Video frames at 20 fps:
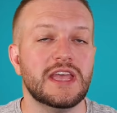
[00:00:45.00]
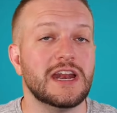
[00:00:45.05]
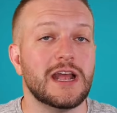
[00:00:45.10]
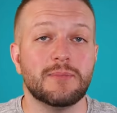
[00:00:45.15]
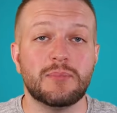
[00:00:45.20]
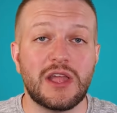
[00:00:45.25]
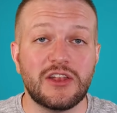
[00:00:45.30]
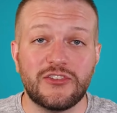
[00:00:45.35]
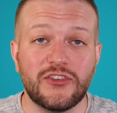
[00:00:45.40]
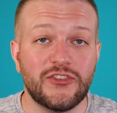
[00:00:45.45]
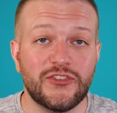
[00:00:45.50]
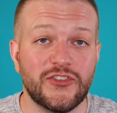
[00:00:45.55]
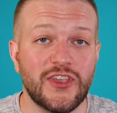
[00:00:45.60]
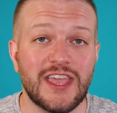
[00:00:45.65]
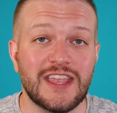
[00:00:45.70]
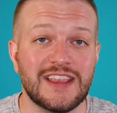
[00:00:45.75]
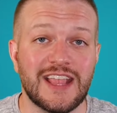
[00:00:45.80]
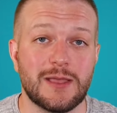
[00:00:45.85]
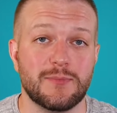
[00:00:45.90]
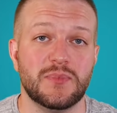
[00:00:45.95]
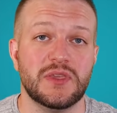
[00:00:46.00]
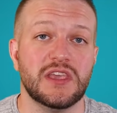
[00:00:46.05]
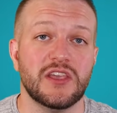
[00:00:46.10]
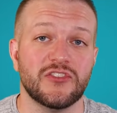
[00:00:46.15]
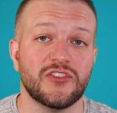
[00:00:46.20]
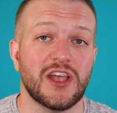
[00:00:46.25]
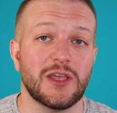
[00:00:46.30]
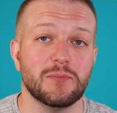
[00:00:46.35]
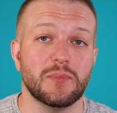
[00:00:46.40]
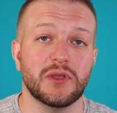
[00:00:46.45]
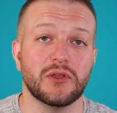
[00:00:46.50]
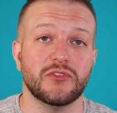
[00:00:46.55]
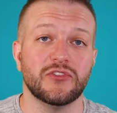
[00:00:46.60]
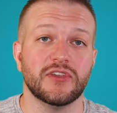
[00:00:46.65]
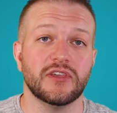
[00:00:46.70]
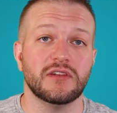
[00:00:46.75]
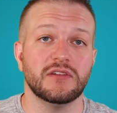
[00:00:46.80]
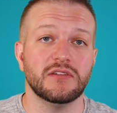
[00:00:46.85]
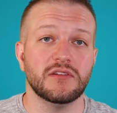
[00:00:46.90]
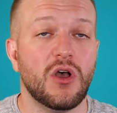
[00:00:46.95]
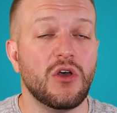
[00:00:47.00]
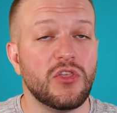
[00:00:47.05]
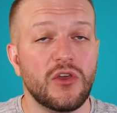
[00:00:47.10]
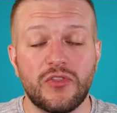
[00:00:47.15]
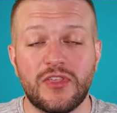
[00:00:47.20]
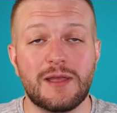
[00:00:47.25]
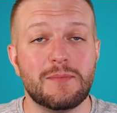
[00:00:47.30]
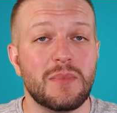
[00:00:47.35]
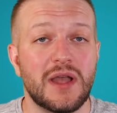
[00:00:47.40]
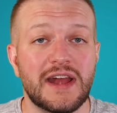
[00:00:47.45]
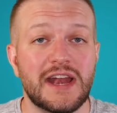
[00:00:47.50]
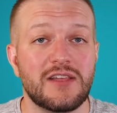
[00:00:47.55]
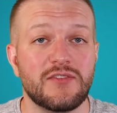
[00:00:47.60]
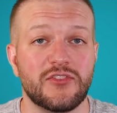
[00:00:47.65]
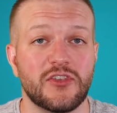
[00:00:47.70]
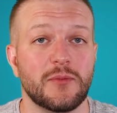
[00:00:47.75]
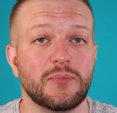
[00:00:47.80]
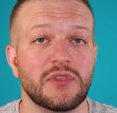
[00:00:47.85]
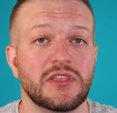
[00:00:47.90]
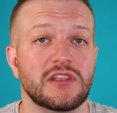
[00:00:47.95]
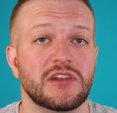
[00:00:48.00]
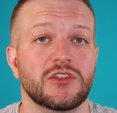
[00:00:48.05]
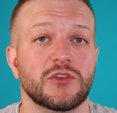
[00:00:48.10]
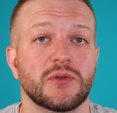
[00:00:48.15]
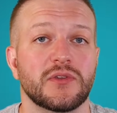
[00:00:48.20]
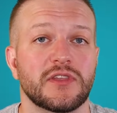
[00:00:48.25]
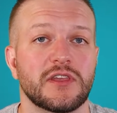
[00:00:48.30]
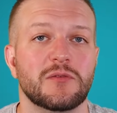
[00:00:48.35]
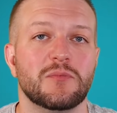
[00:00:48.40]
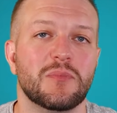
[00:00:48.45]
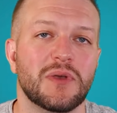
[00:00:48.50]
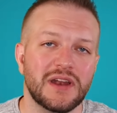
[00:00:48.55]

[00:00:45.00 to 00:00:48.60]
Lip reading: And I'm not just saying that because I built it, although that might have something to do with it.